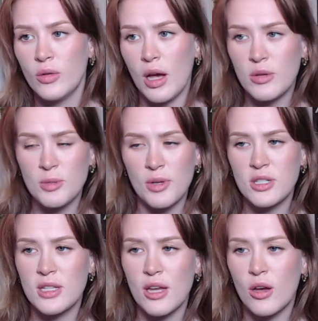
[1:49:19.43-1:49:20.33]
I was about
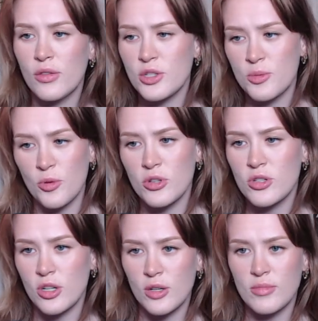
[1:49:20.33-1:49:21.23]
to say all the sports
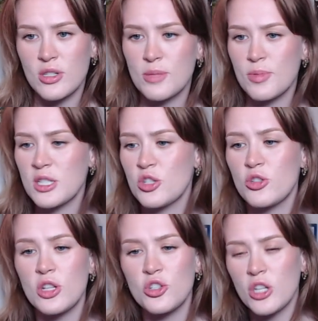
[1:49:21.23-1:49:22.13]
terms. This,
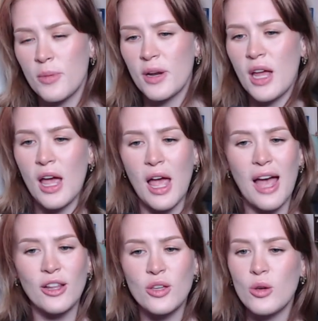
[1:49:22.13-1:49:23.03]
this should have been an
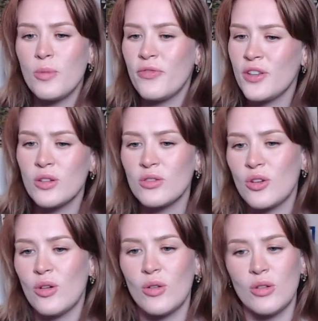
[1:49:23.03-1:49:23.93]
alley-oop field
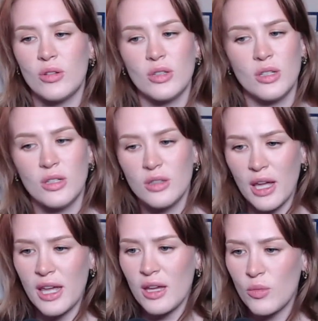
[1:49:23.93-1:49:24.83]
goal.
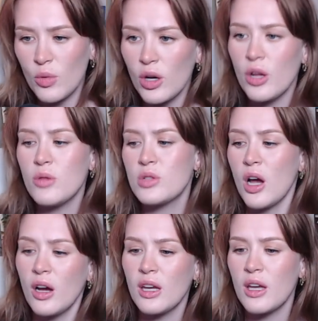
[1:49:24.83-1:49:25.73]
Like, what are you
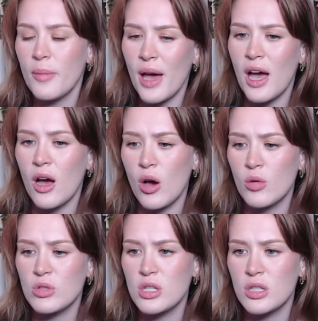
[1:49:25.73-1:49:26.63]
talking
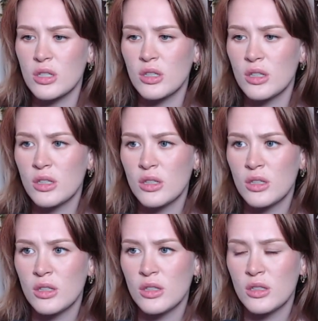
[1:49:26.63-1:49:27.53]
about?
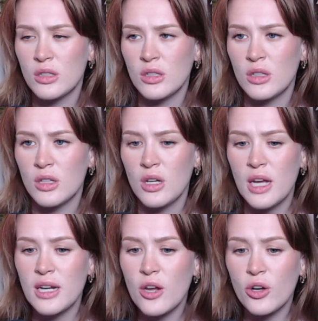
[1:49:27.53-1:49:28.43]

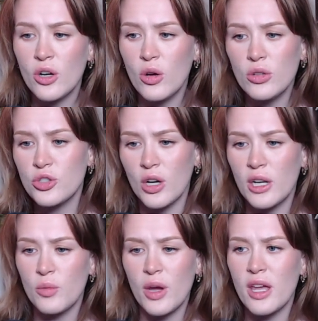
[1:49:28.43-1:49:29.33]
And now you're going to Ultron
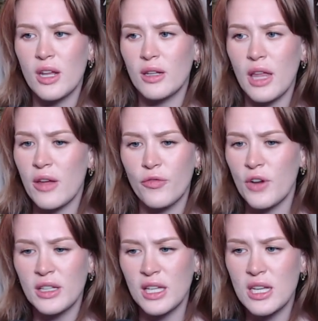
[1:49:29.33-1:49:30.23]
and win. Like,
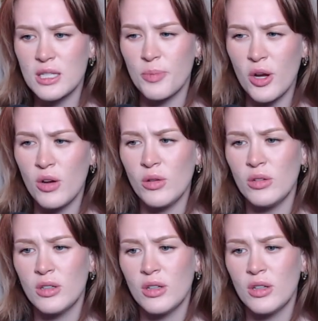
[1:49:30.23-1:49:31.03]
frick this, bro.